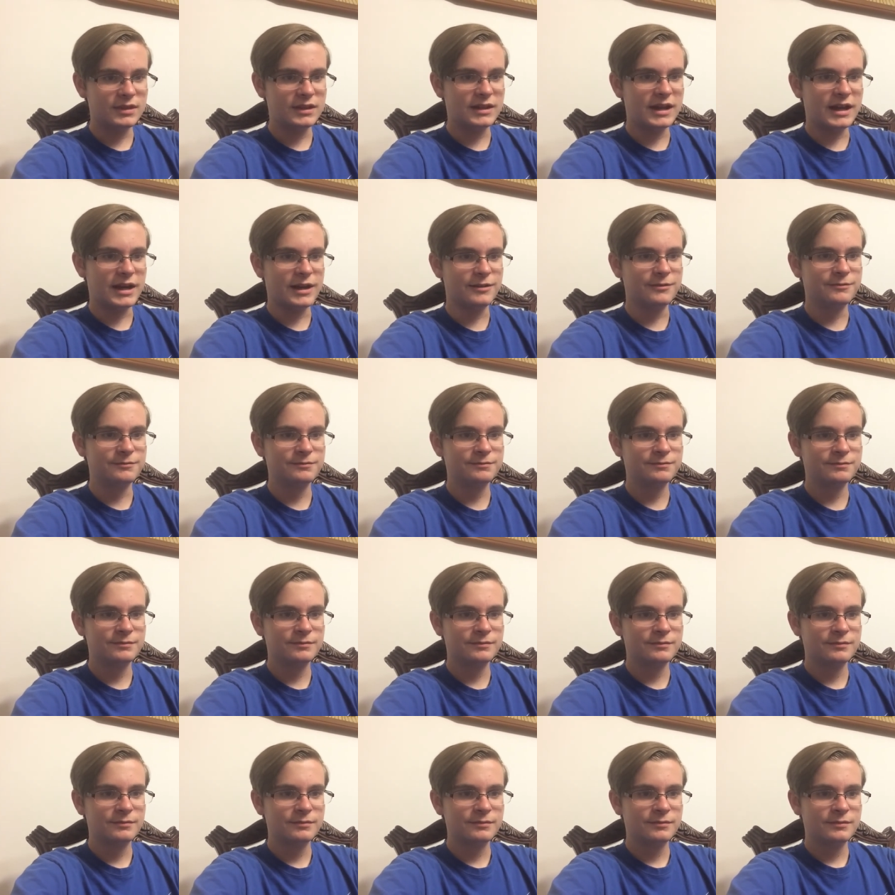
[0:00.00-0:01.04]
that
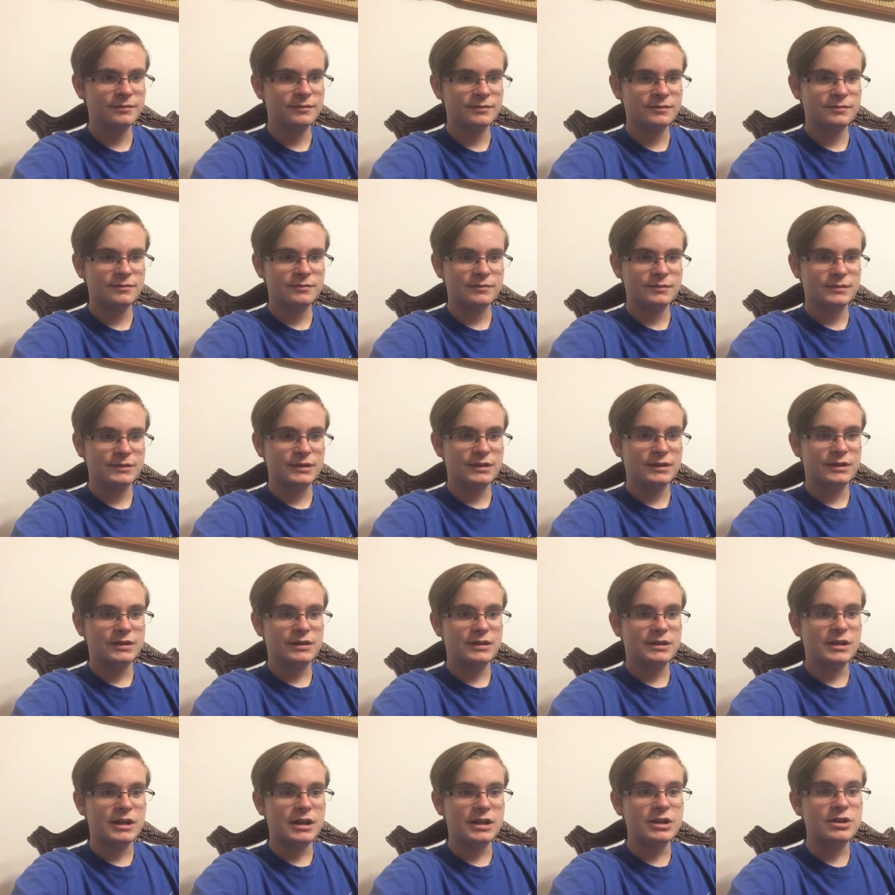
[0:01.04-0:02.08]

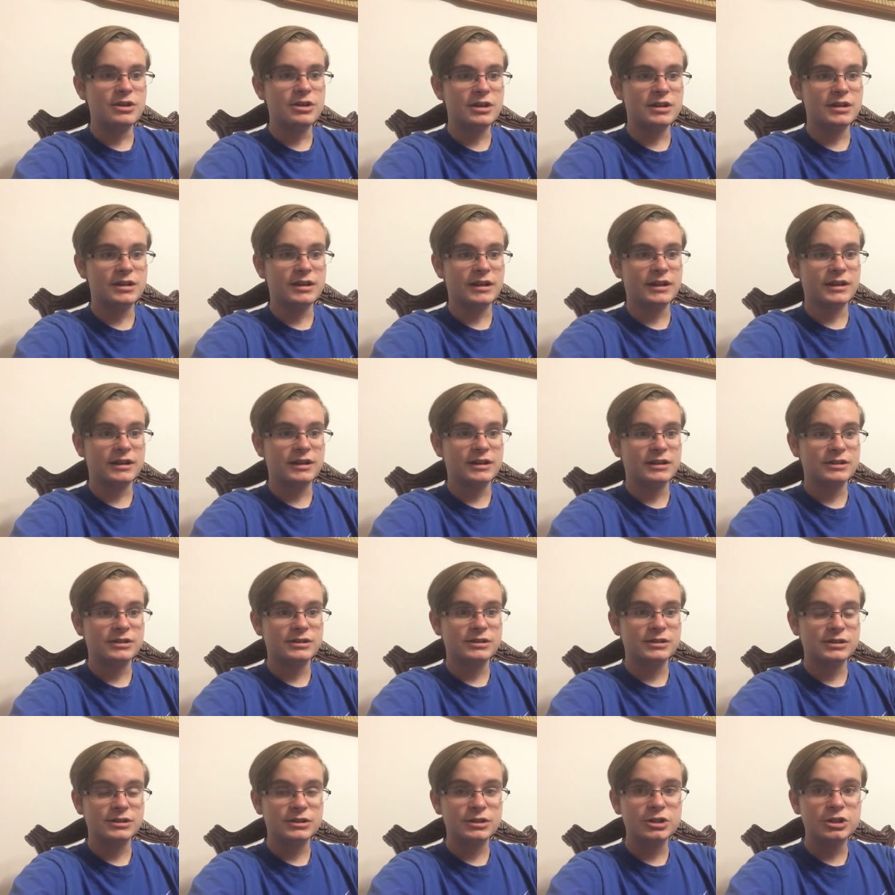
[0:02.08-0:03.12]
that you can like
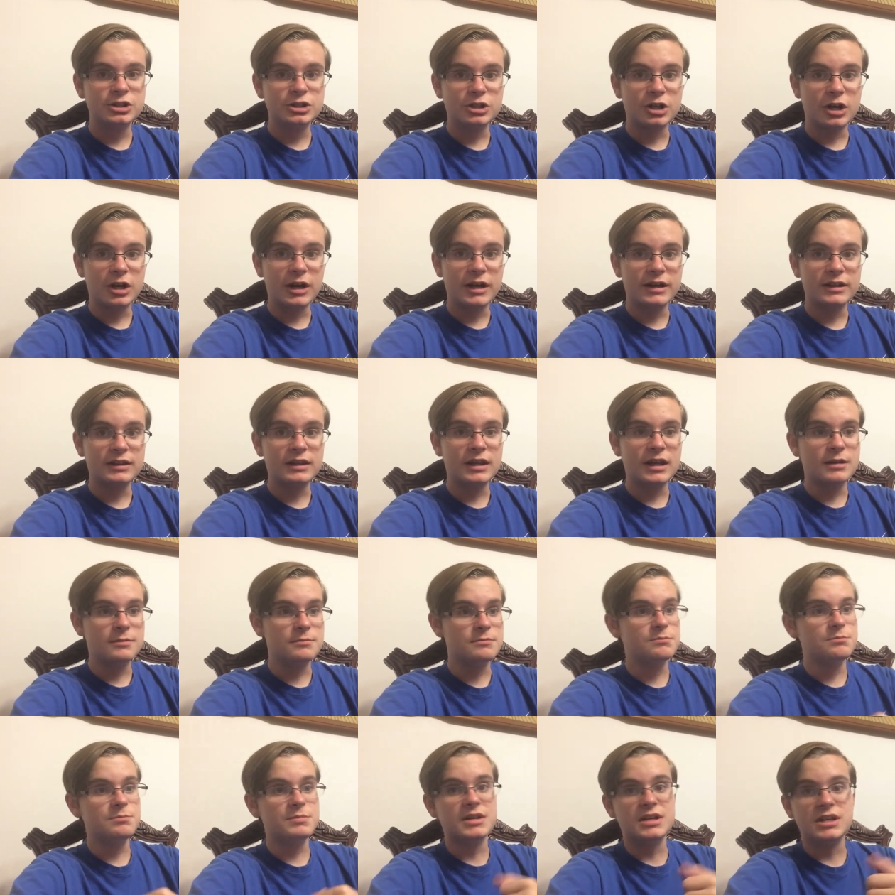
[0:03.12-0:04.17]
start
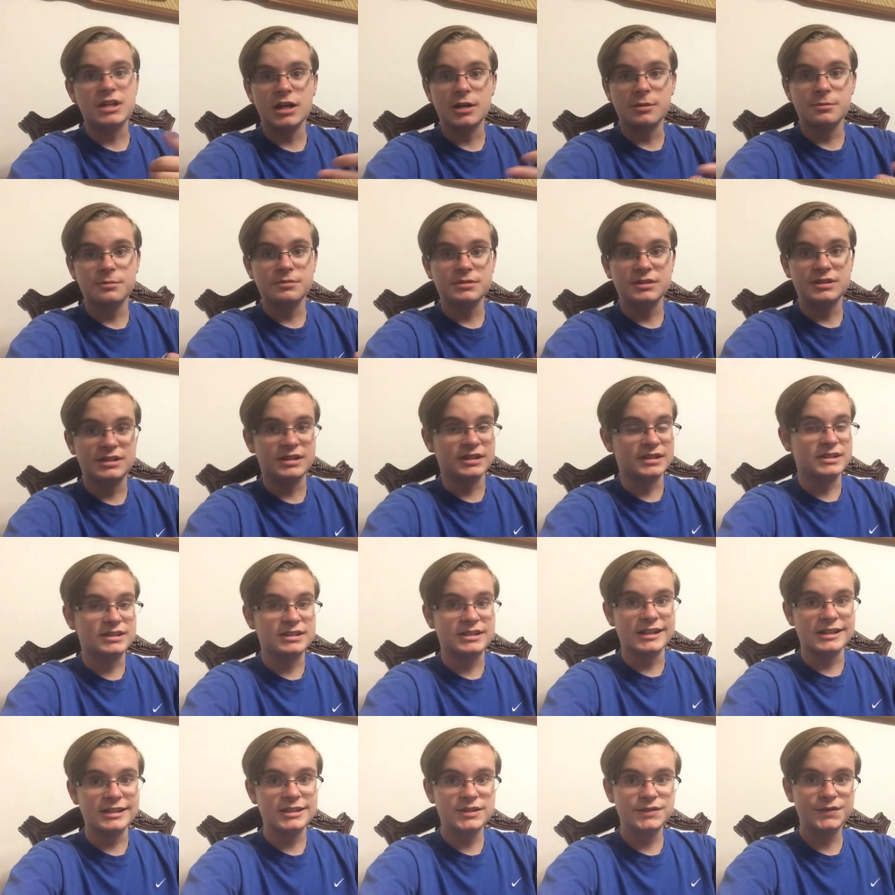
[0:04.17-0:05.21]
then become
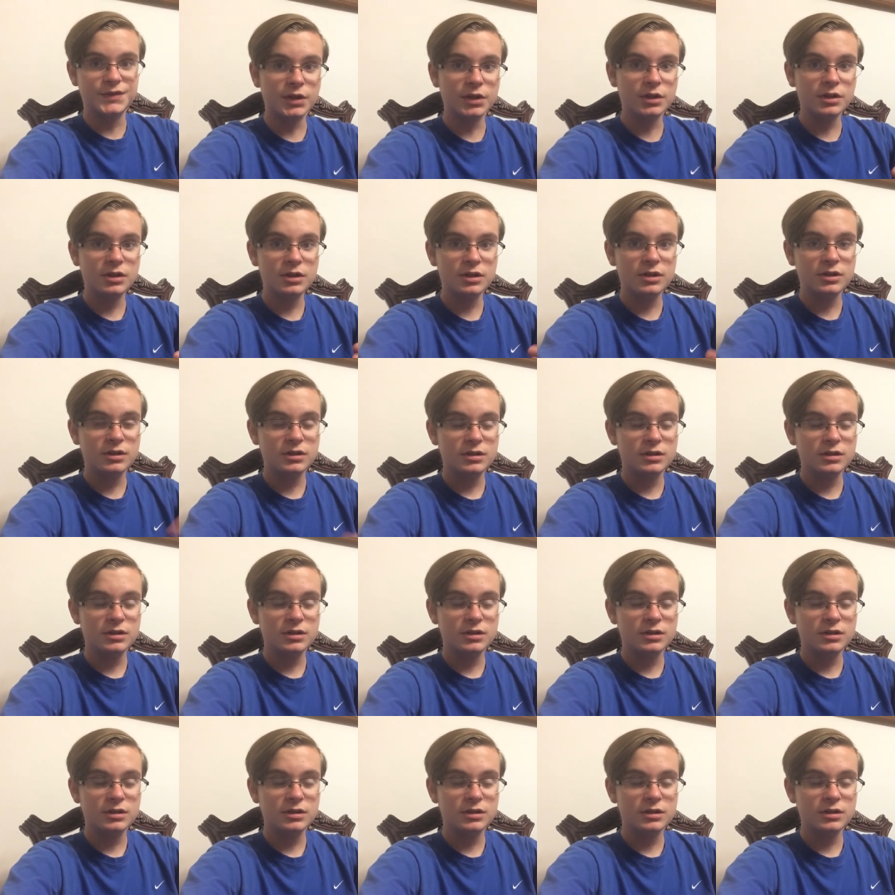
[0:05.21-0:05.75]
successful.